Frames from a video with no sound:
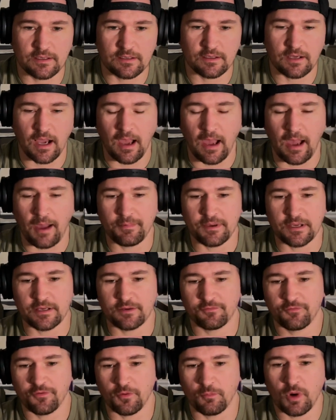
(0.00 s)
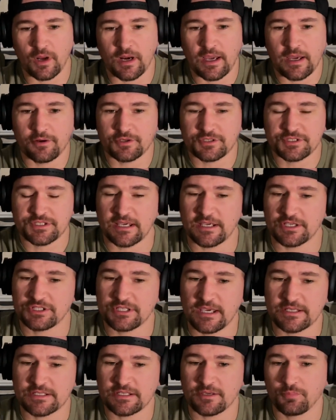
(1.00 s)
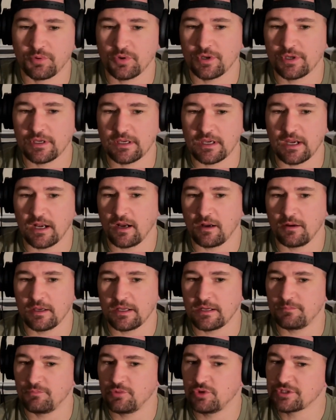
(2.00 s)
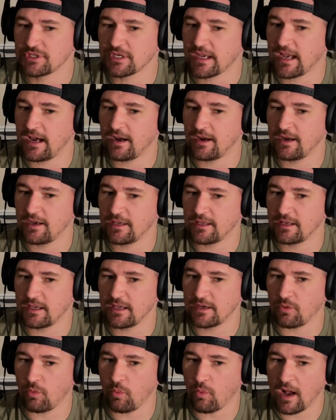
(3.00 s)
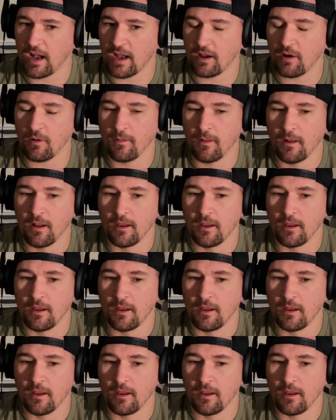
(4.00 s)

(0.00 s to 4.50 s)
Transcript: I, I mean, from what I understand, she hasn't put any music out in, in a while,